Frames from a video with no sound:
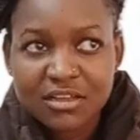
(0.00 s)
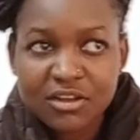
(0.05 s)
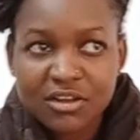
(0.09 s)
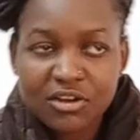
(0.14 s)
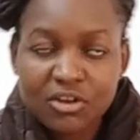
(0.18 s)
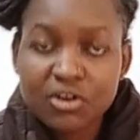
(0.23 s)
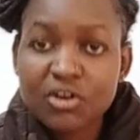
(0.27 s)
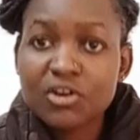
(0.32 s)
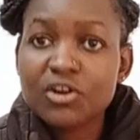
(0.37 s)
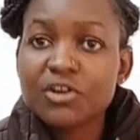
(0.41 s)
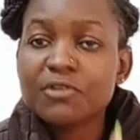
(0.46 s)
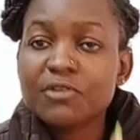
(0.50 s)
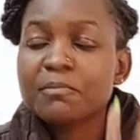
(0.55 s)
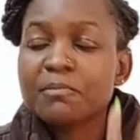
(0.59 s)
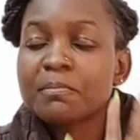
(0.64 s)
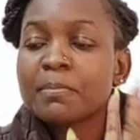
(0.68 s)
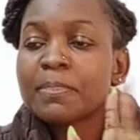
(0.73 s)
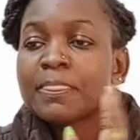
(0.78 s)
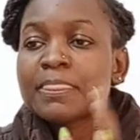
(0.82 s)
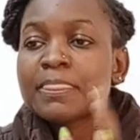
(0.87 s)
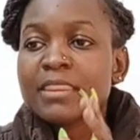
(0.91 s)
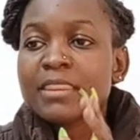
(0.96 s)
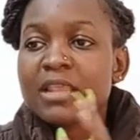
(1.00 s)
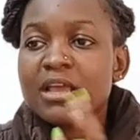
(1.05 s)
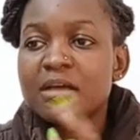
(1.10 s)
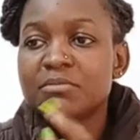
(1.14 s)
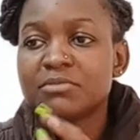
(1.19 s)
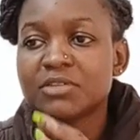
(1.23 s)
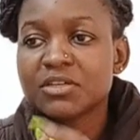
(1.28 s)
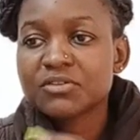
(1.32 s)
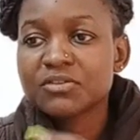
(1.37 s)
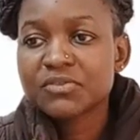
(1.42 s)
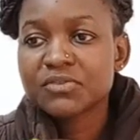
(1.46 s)
long, I'm
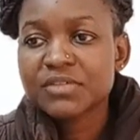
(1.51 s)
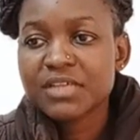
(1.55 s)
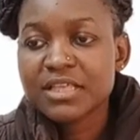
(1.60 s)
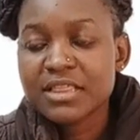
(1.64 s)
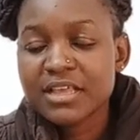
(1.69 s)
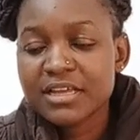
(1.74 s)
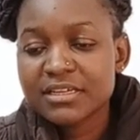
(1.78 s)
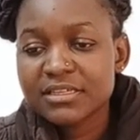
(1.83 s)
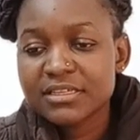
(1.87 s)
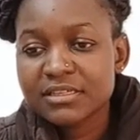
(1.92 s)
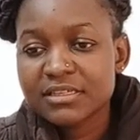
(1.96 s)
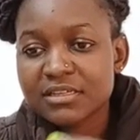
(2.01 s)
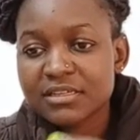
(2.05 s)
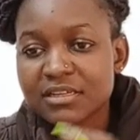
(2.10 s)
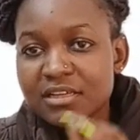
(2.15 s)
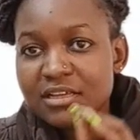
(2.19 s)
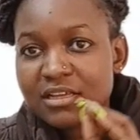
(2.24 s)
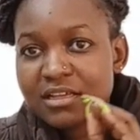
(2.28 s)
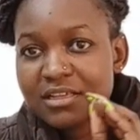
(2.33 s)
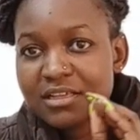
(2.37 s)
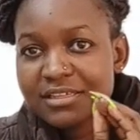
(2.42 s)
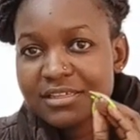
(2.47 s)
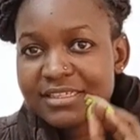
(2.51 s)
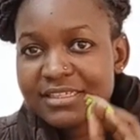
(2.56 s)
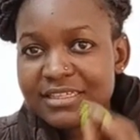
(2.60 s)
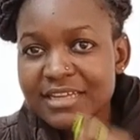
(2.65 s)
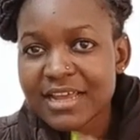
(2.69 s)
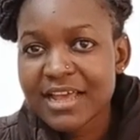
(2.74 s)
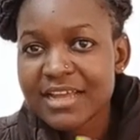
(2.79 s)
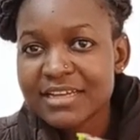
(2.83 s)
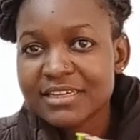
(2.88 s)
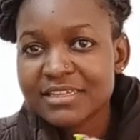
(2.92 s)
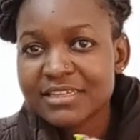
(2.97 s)
trying to say that
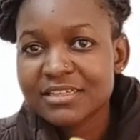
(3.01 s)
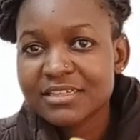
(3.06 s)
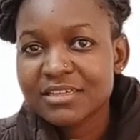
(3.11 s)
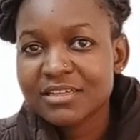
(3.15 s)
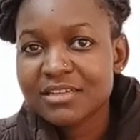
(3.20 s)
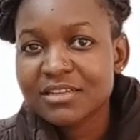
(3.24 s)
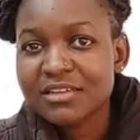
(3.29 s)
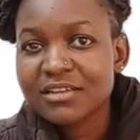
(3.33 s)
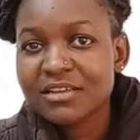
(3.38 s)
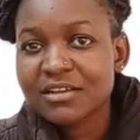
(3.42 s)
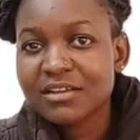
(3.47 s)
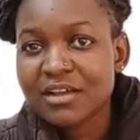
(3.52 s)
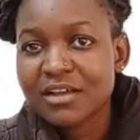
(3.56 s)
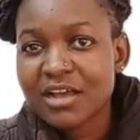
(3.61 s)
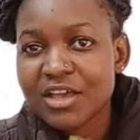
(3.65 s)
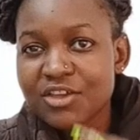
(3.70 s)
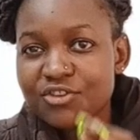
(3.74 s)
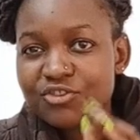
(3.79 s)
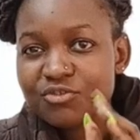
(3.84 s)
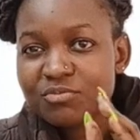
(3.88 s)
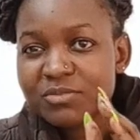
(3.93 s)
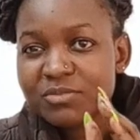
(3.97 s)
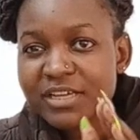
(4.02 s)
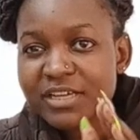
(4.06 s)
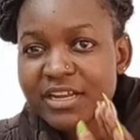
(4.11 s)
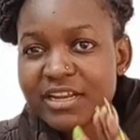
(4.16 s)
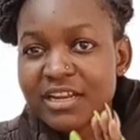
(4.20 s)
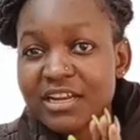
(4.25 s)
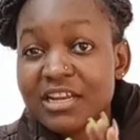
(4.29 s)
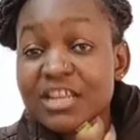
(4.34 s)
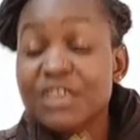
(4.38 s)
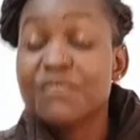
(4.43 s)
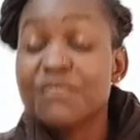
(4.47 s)
start a YouTube
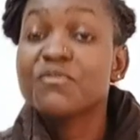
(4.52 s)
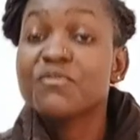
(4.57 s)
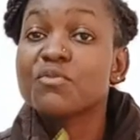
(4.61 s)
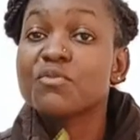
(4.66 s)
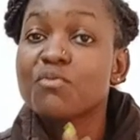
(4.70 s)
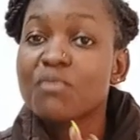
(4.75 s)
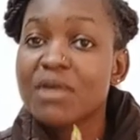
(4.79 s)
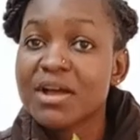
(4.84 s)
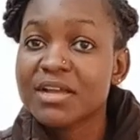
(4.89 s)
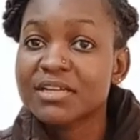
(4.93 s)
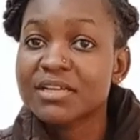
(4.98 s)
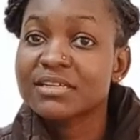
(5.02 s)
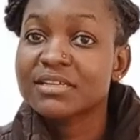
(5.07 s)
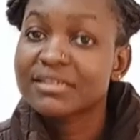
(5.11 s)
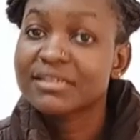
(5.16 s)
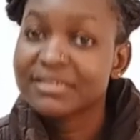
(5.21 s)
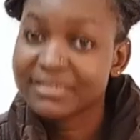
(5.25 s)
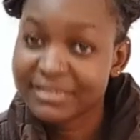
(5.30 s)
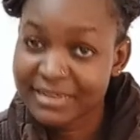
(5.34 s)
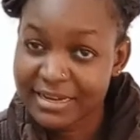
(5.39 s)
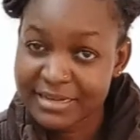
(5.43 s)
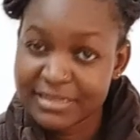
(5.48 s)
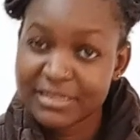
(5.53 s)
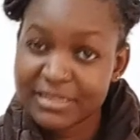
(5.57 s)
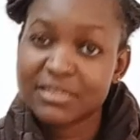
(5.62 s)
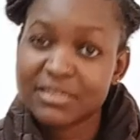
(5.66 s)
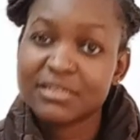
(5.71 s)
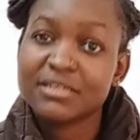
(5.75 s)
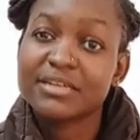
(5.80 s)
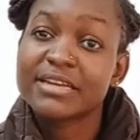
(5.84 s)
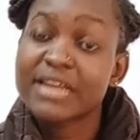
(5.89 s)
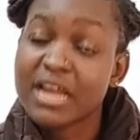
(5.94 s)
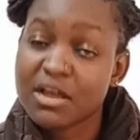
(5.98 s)
channel if you want. Start
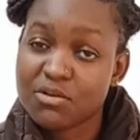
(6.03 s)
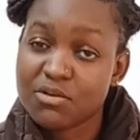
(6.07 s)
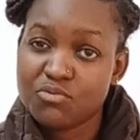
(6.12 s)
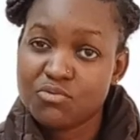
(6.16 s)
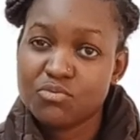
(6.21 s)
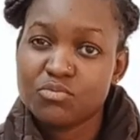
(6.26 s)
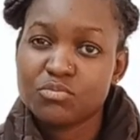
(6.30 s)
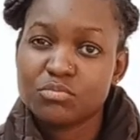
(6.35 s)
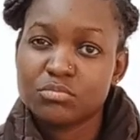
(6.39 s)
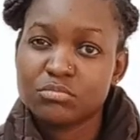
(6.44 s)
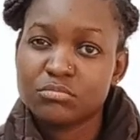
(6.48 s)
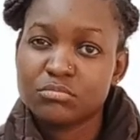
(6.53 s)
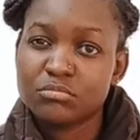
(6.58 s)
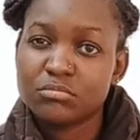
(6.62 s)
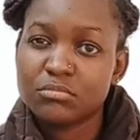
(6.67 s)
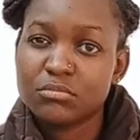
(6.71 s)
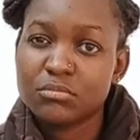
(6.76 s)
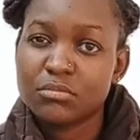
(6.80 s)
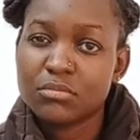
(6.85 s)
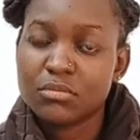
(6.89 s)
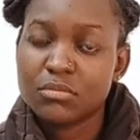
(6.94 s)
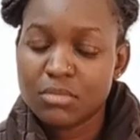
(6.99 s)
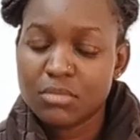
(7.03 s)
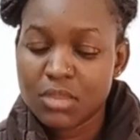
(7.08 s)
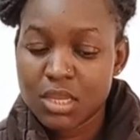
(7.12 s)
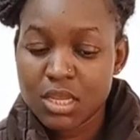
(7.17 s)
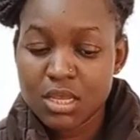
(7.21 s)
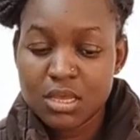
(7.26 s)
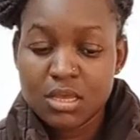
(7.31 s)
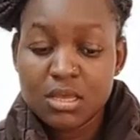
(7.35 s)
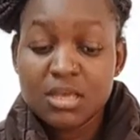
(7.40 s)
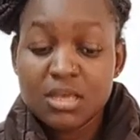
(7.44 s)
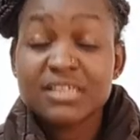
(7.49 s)
it now.
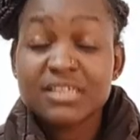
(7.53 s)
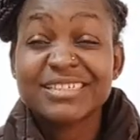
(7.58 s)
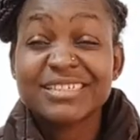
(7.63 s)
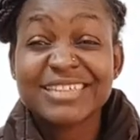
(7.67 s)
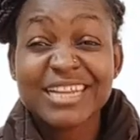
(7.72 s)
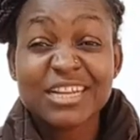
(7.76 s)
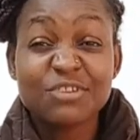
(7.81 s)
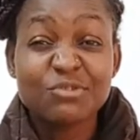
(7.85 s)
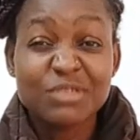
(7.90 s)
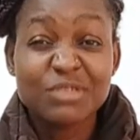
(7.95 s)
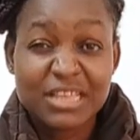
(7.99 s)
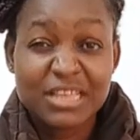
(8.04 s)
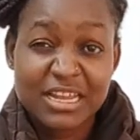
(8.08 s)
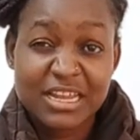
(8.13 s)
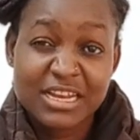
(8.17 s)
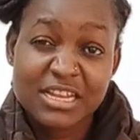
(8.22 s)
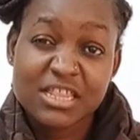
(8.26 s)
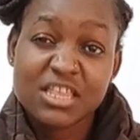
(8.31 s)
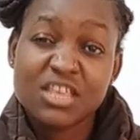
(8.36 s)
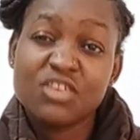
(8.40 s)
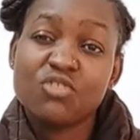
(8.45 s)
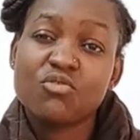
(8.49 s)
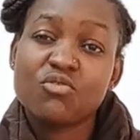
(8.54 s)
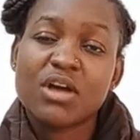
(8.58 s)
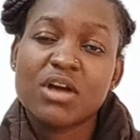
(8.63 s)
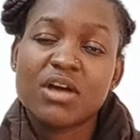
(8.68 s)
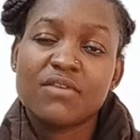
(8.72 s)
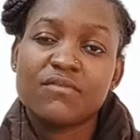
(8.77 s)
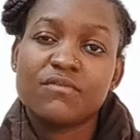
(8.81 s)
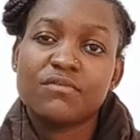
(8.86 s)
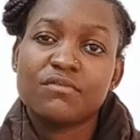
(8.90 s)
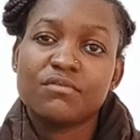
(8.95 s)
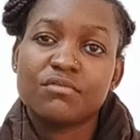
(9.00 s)
Start with anything you
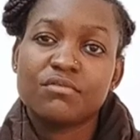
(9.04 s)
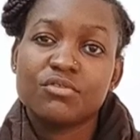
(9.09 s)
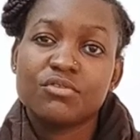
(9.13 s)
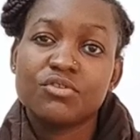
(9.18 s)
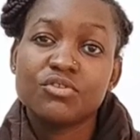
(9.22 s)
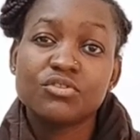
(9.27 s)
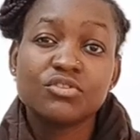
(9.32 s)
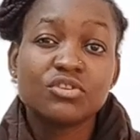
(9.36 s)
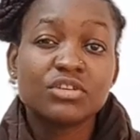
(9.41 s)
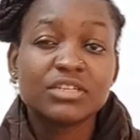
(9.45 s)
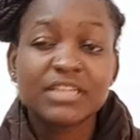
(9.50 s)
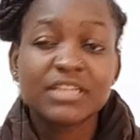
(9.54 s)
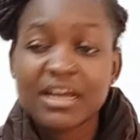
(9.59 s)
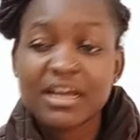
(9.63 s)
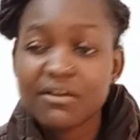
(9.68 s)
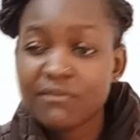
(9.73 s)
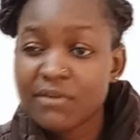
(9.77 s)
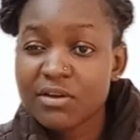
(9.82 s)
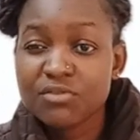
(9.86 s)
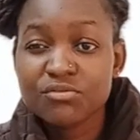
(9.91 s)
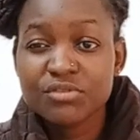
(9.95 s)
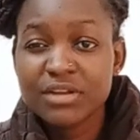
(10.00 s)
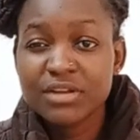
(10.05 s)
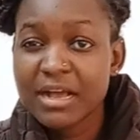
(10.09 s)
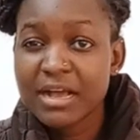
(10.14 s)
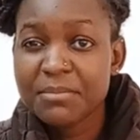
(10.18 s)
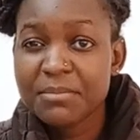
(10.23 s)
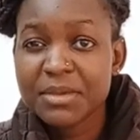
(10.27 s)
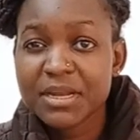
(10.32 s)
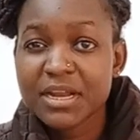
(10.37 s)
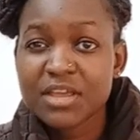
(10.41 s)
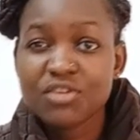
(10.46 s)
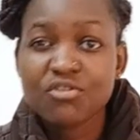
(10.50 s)
have. You don't have a good
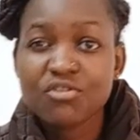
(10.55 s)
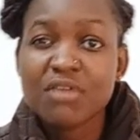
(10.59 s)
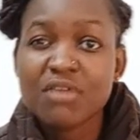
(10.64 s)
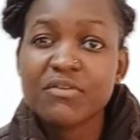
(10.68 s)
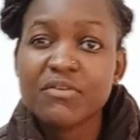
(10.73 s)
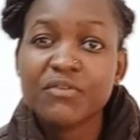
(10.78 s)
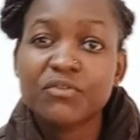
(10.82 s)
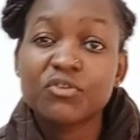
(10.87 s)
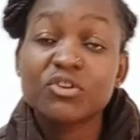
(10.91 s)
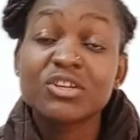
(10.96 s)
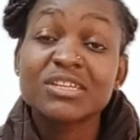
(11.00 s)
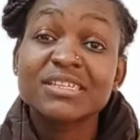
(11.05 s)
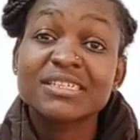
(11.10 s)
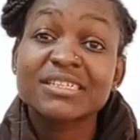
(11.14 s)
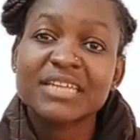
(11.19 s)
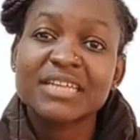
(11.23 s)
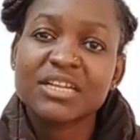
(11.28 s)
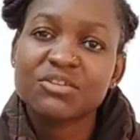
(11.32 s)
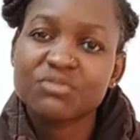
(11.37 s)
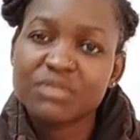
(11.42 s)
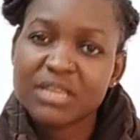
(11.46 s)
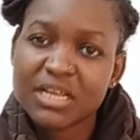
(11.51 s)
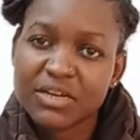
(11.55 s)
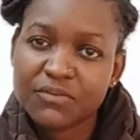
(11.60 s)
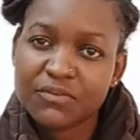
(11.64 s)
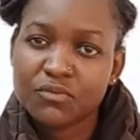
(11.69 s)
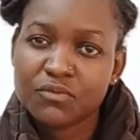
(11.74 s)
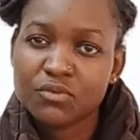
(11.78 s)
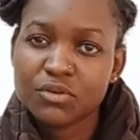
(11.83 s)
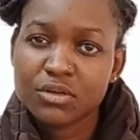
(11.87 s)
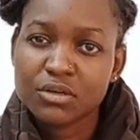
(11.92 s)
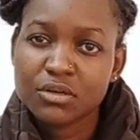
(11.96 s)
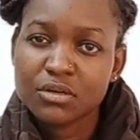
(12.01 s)
camera, you have a phone, start with that
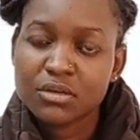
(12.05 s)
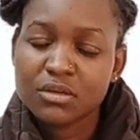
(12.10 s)
phone.